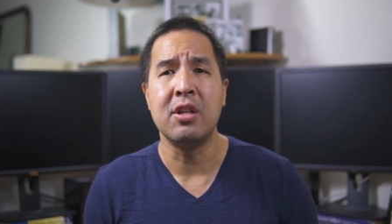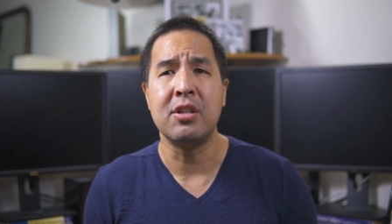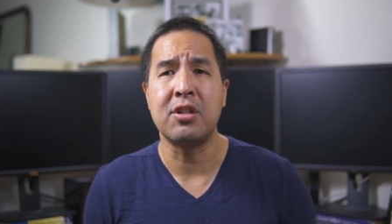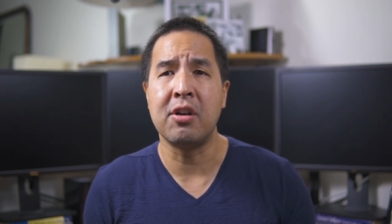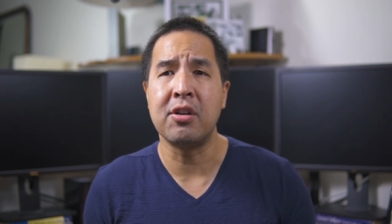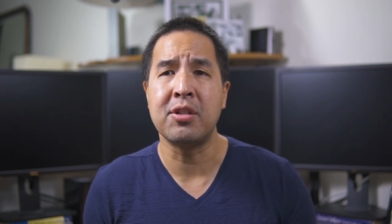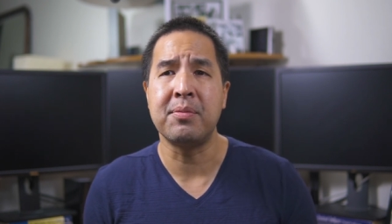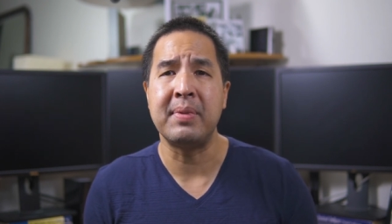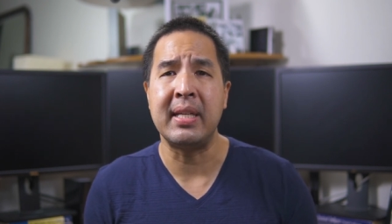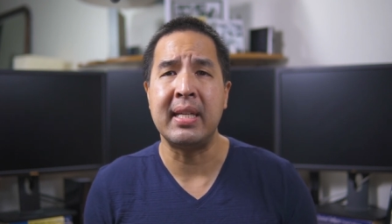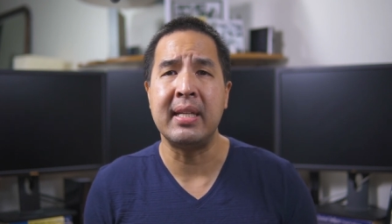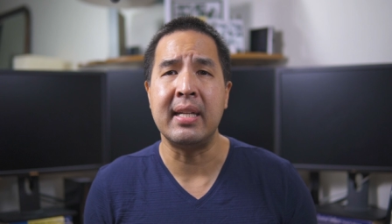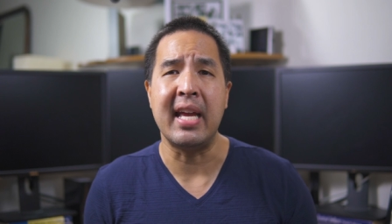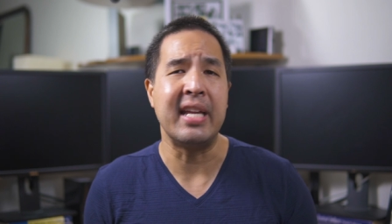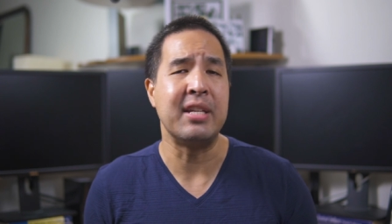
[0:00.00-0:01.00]
shutter
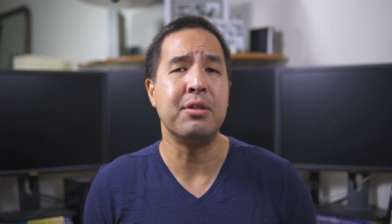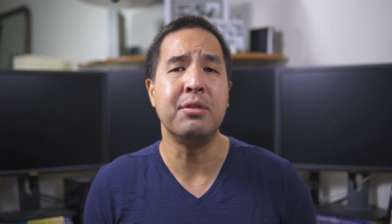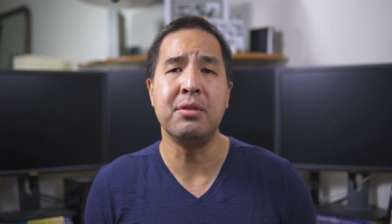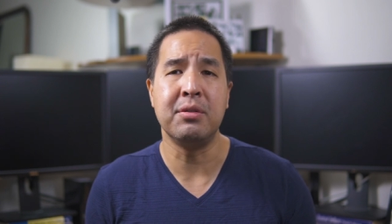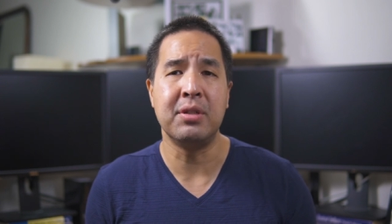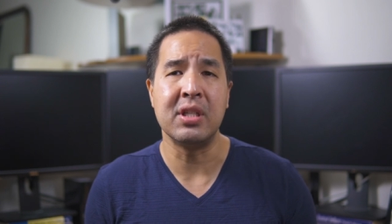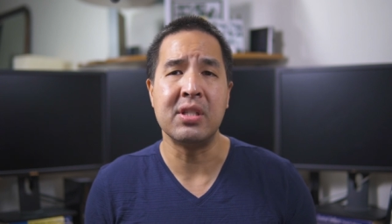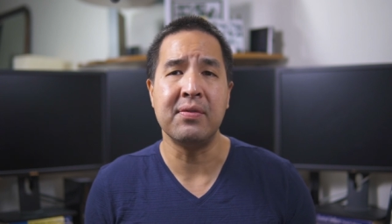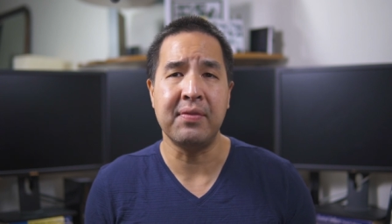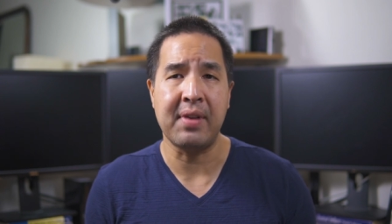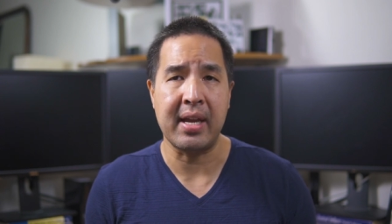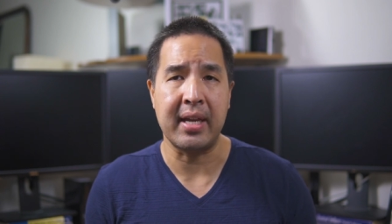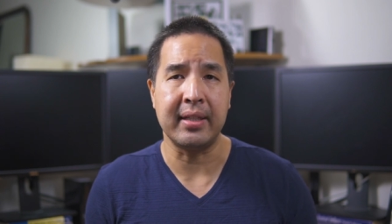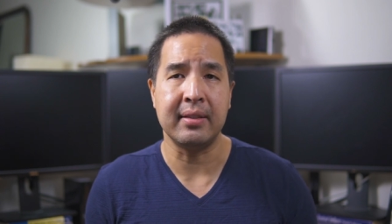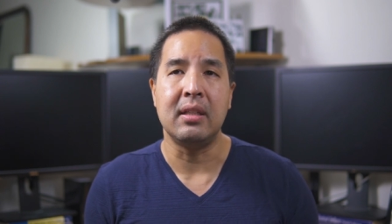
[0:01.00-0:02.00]
speed, and you do just
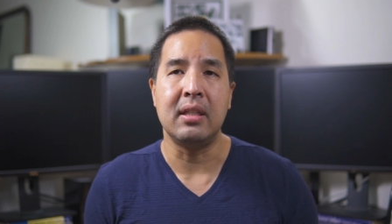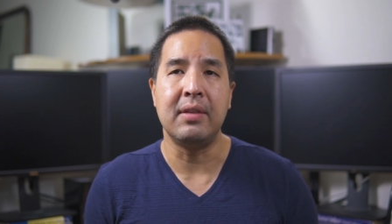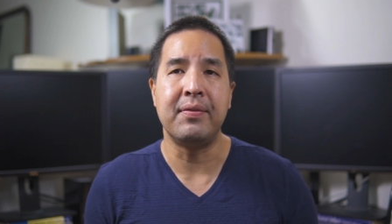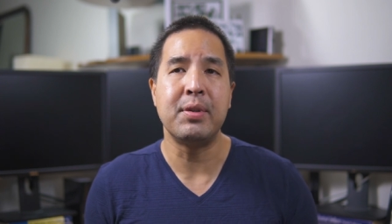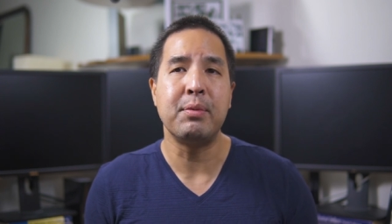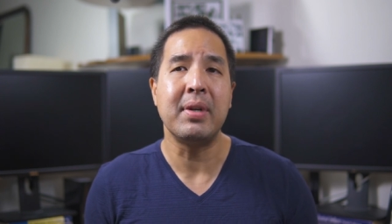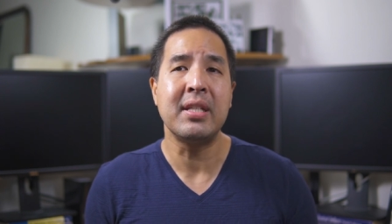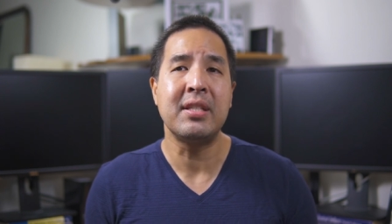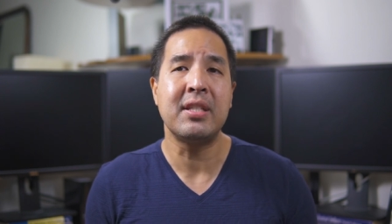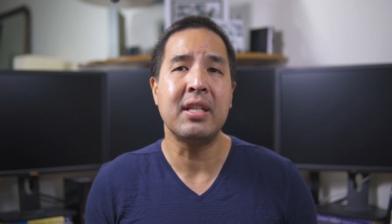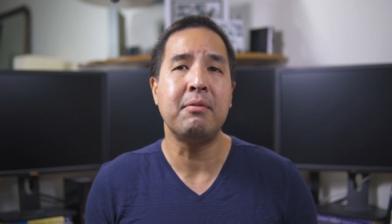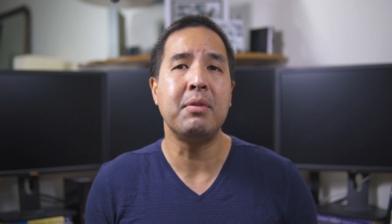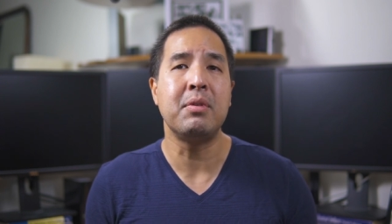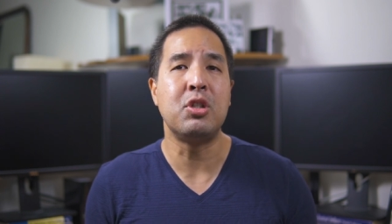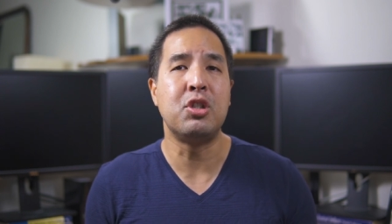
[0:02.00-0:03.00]
fine. If you want to
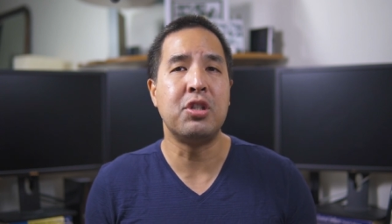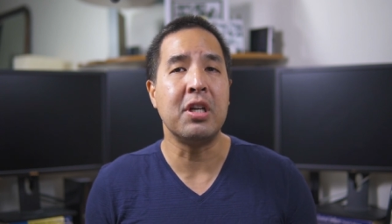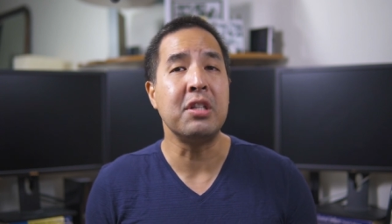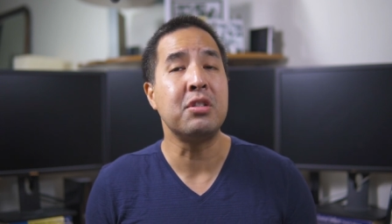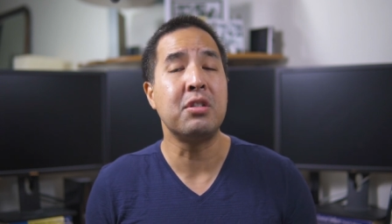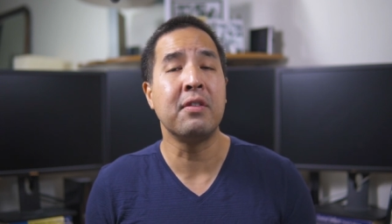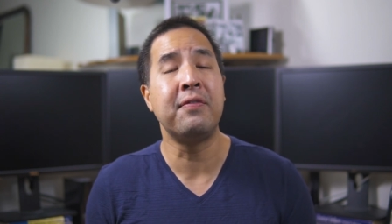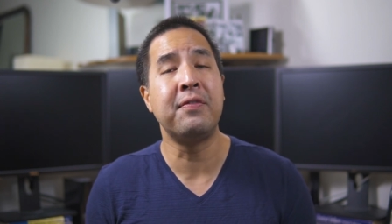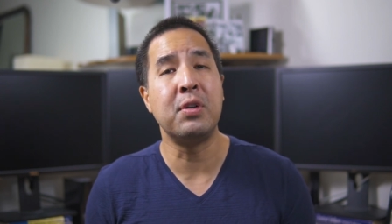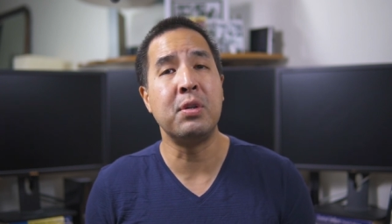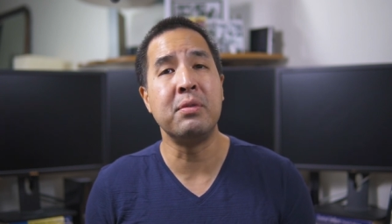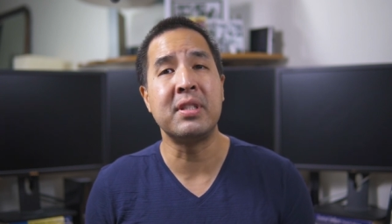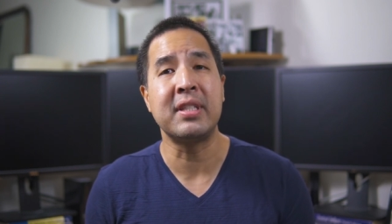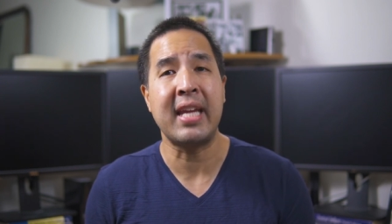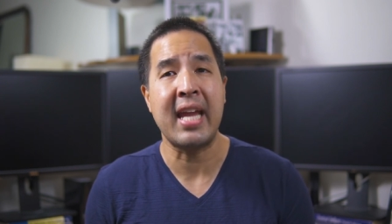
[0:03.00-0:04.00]
stick with just your
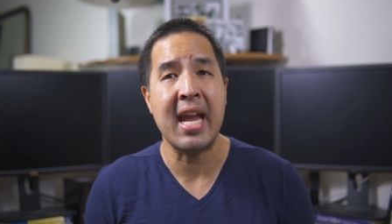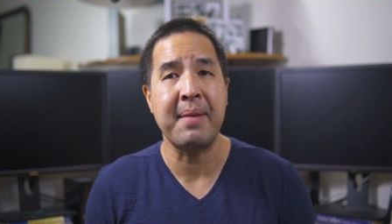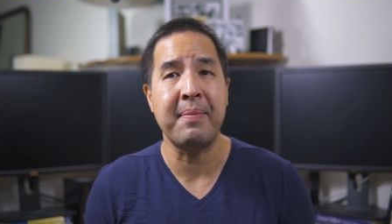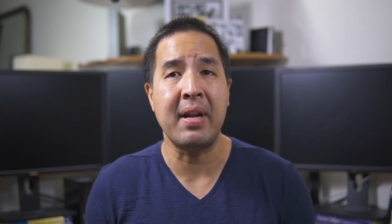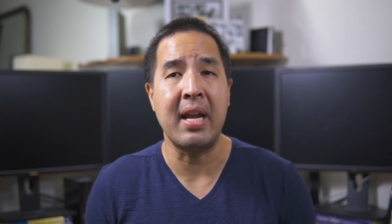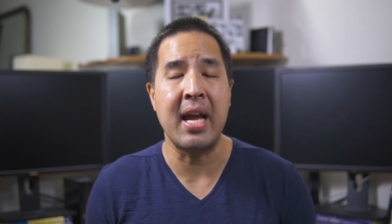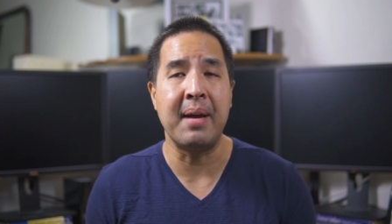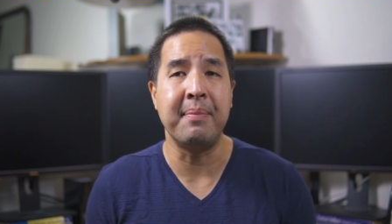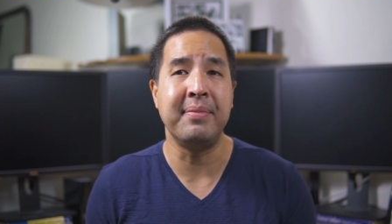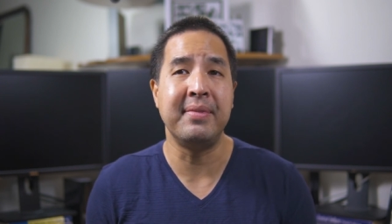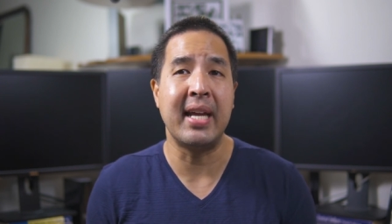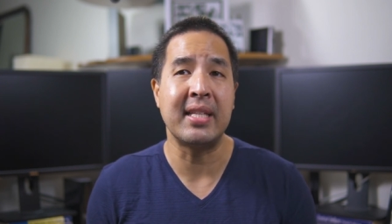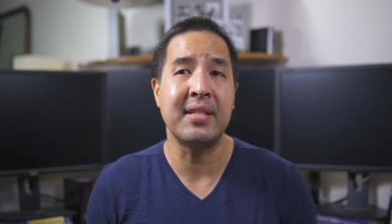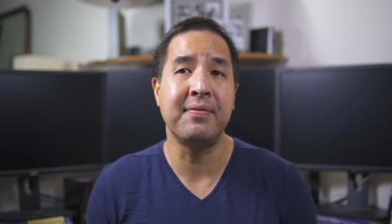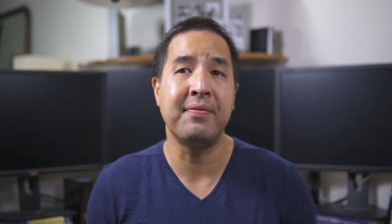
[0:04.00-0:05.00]
phone's camera app,
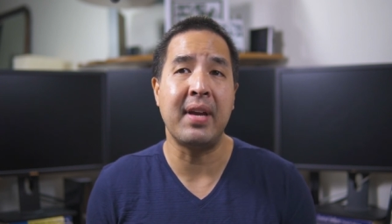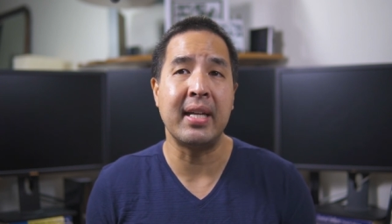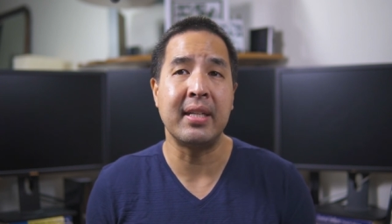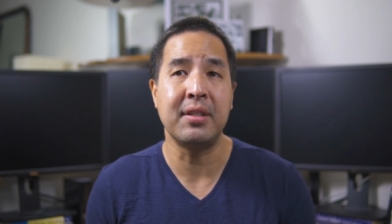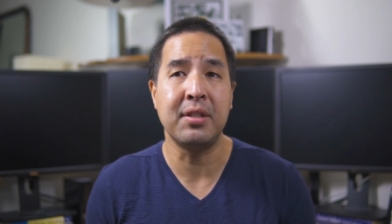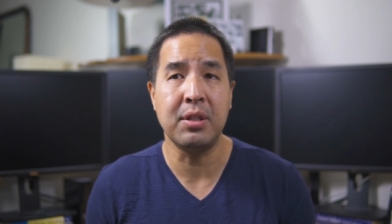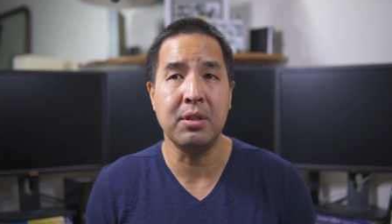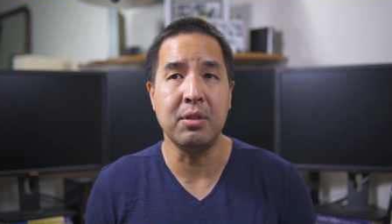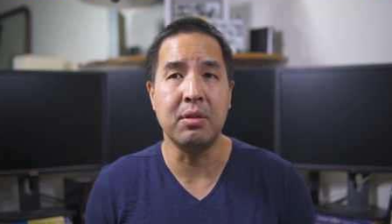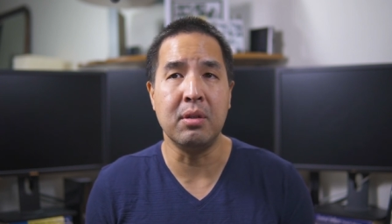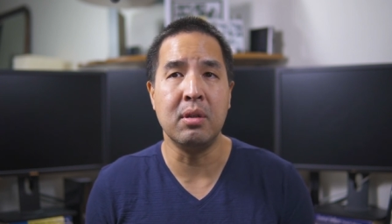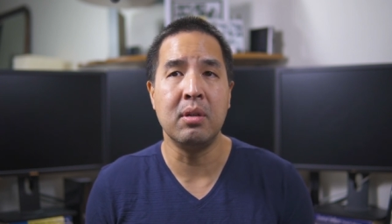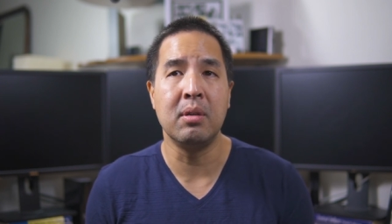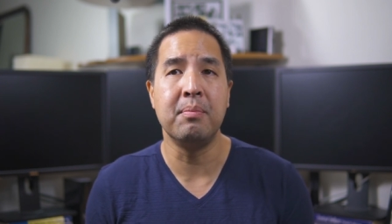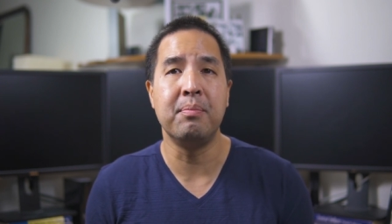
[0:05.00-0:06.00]
that's fine too.